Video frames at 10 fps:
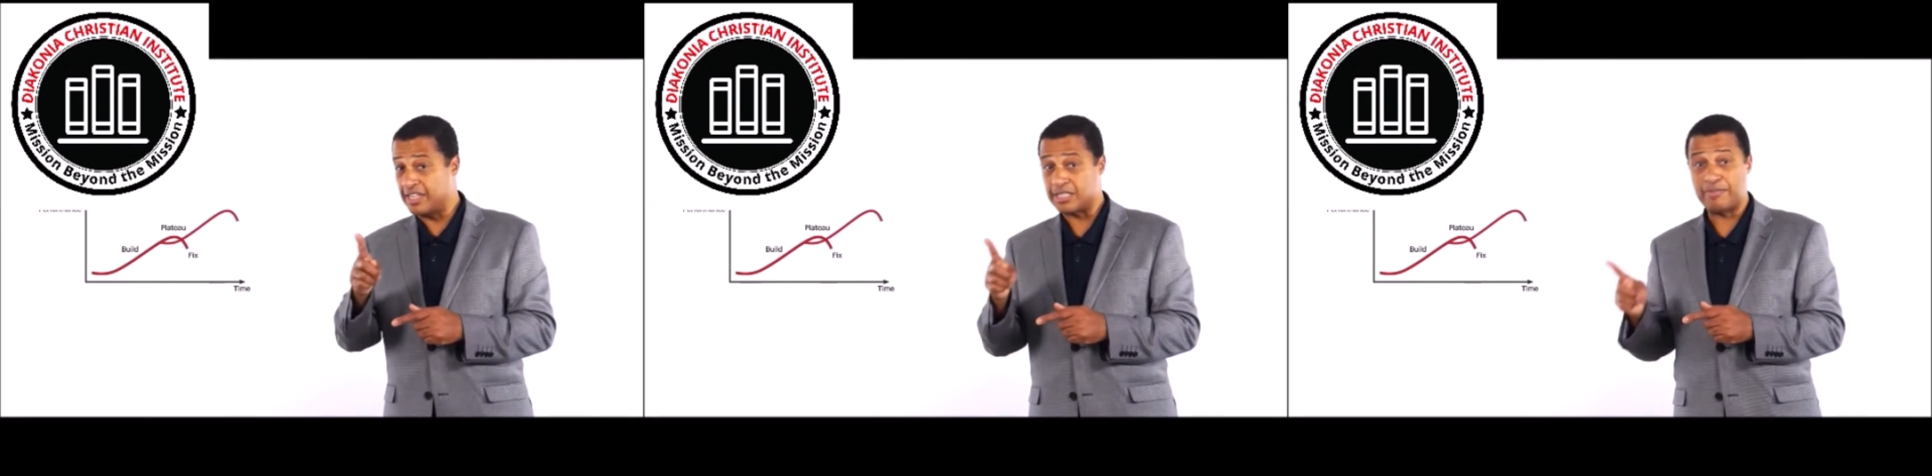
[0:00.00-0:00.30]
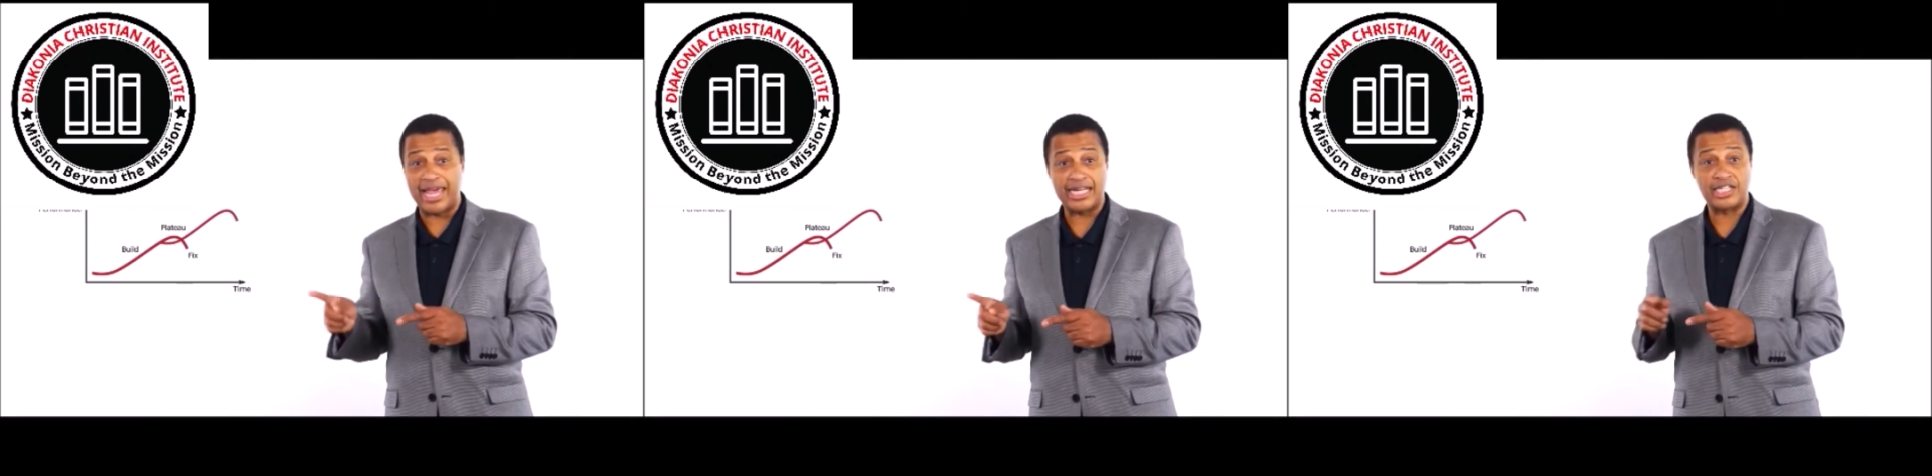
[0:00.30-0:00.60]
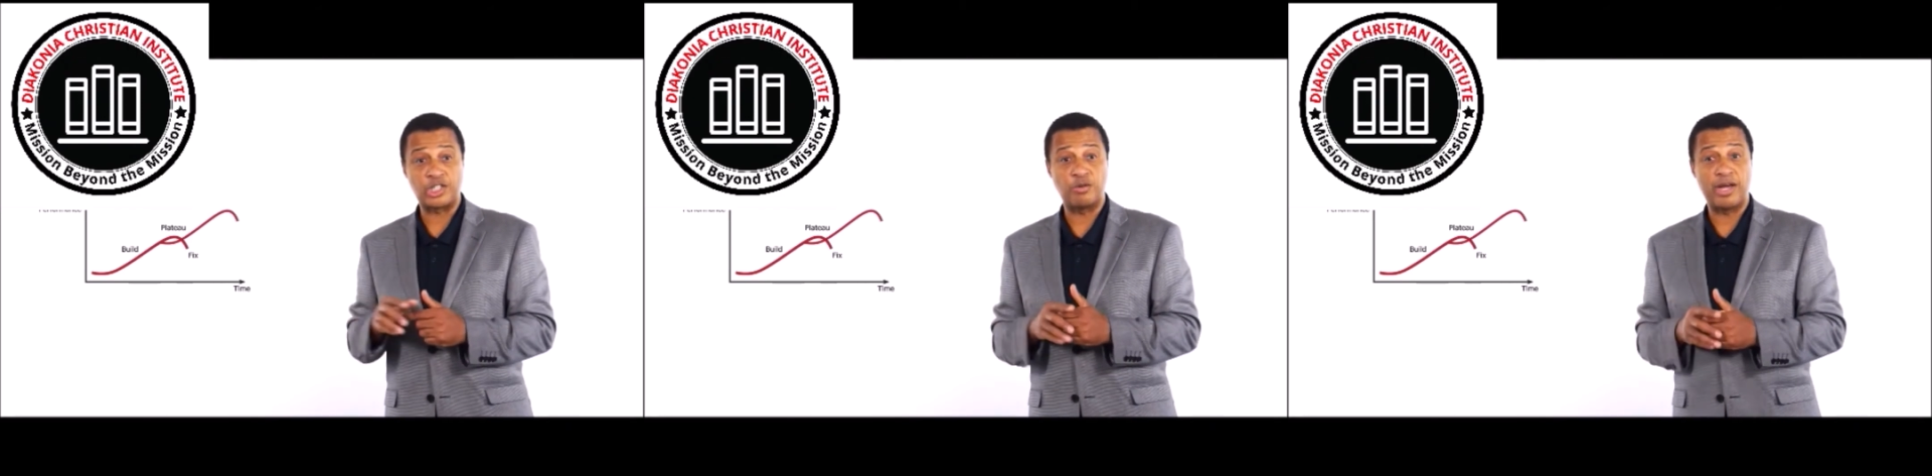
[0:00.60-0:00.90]
this bad
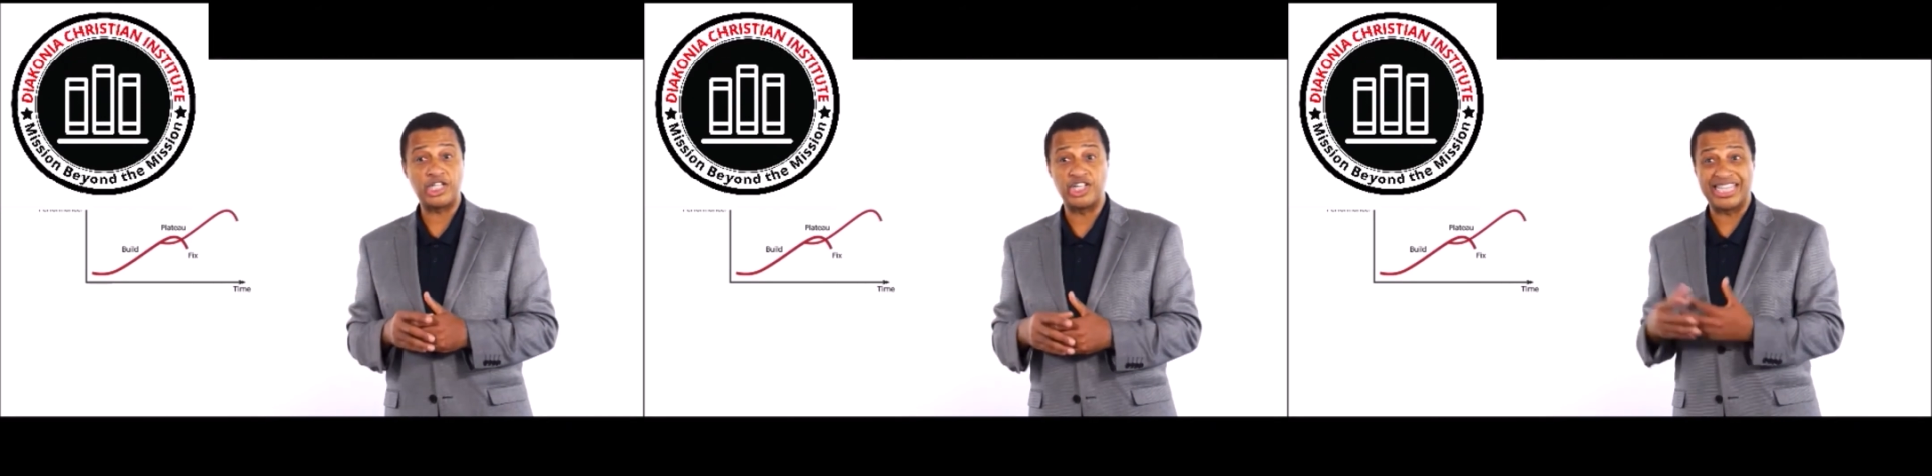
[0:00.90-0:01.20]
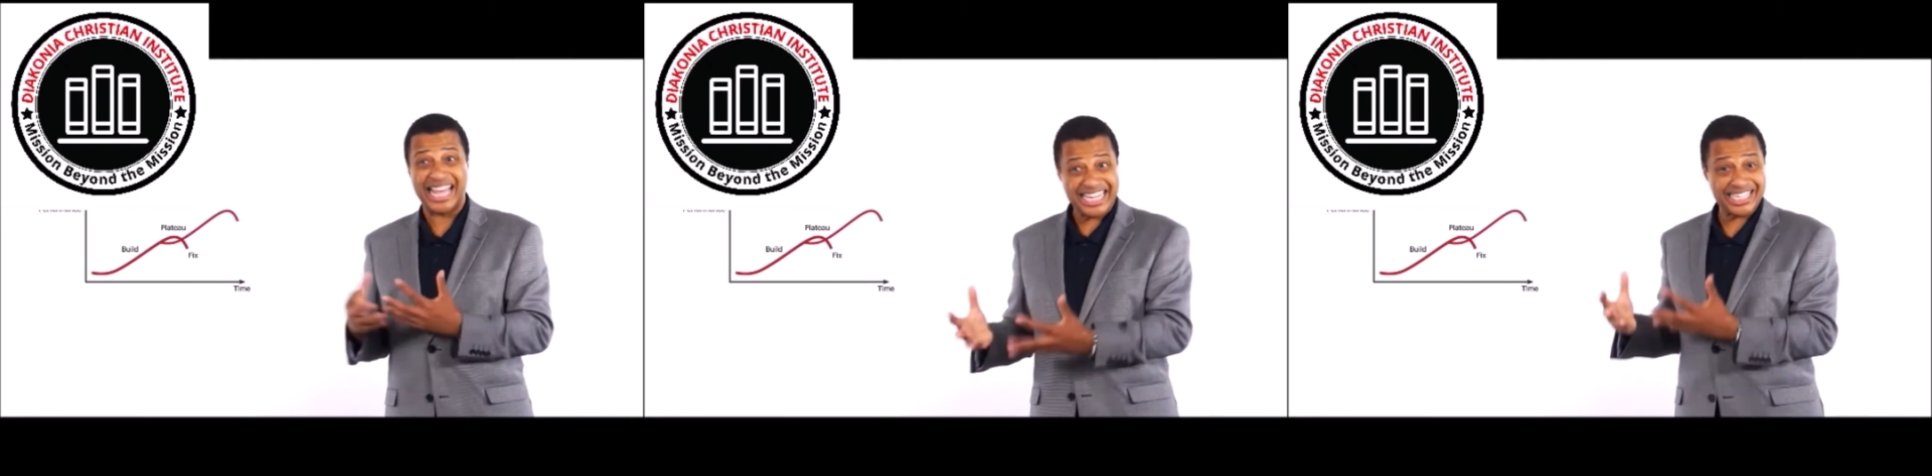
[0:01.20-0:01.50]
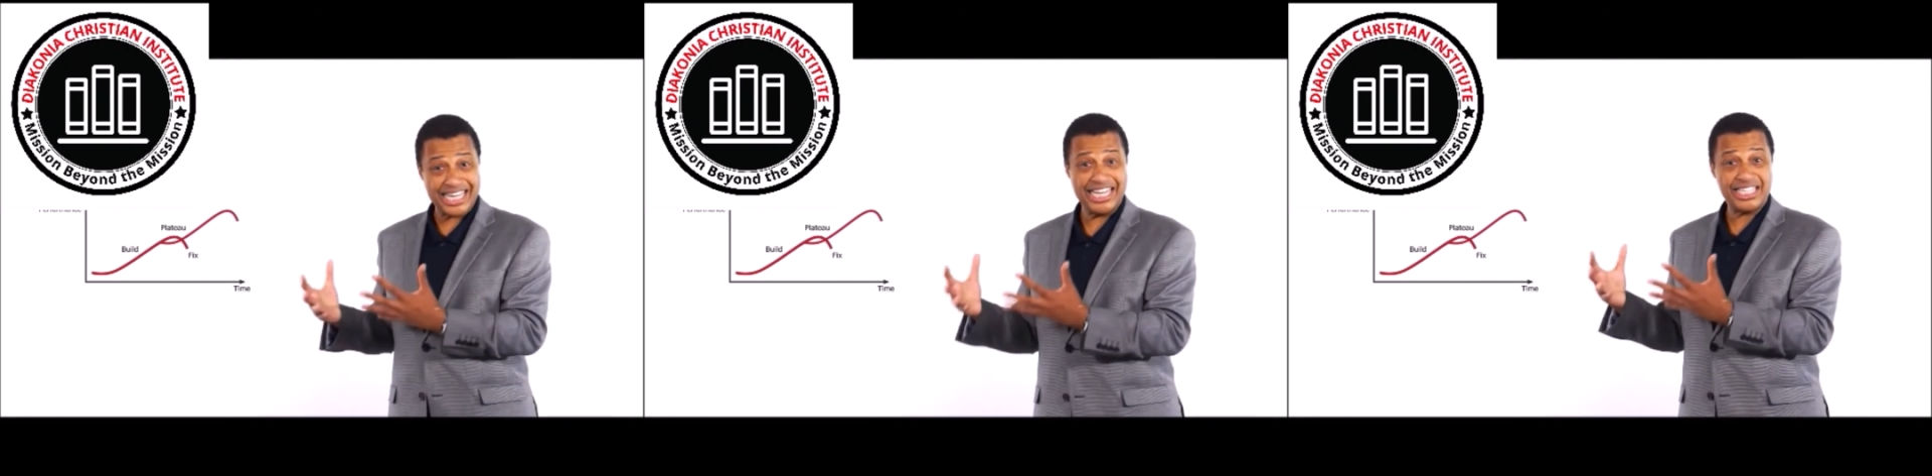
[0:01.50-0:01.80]
situation.
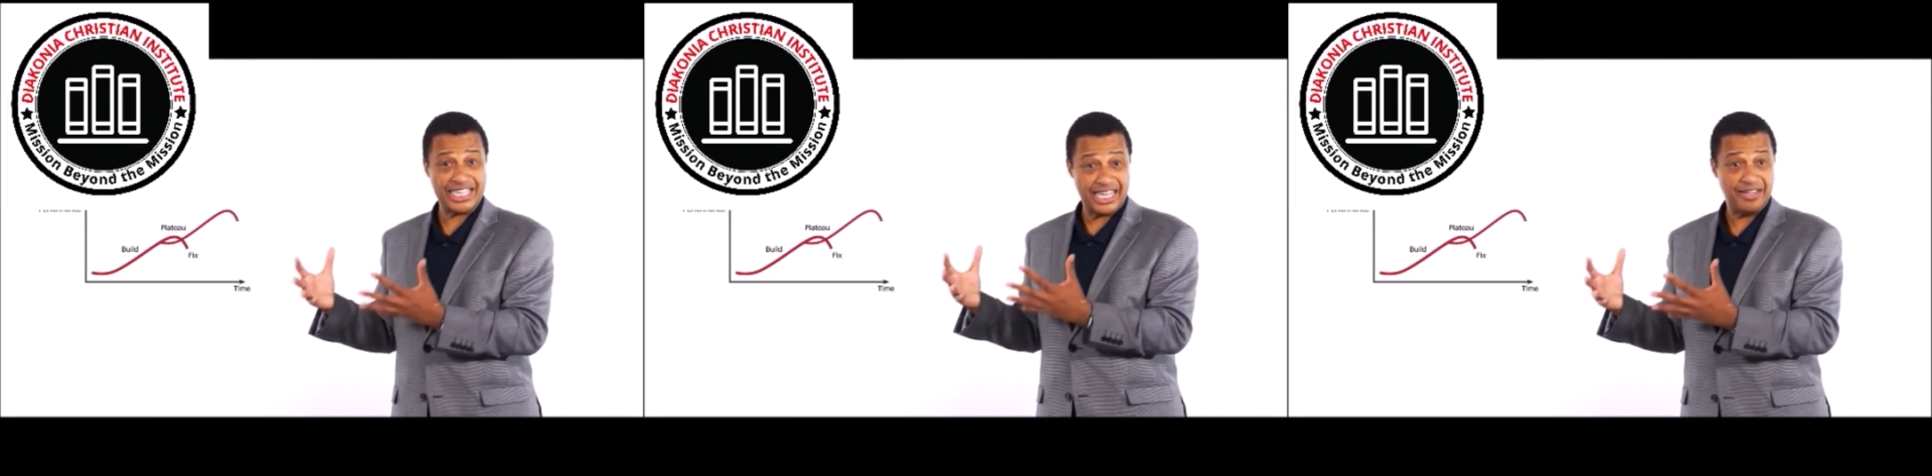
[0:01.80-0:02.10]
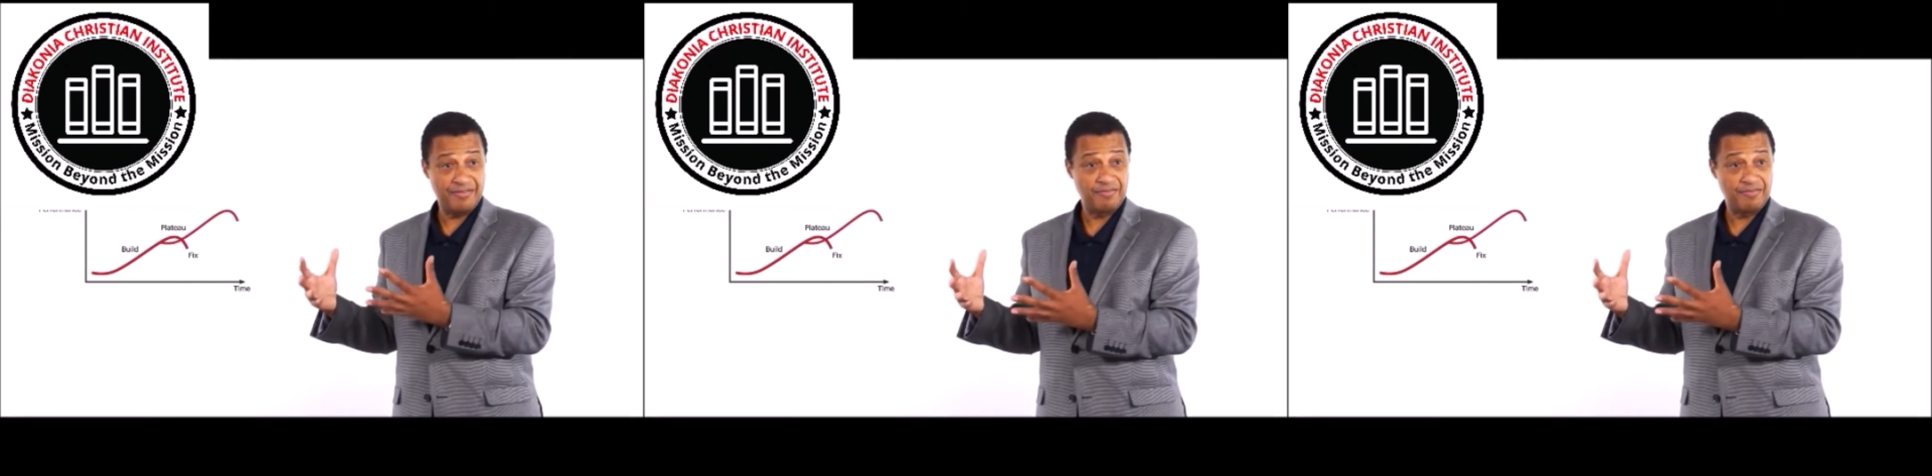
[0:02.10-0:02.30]
That's easy.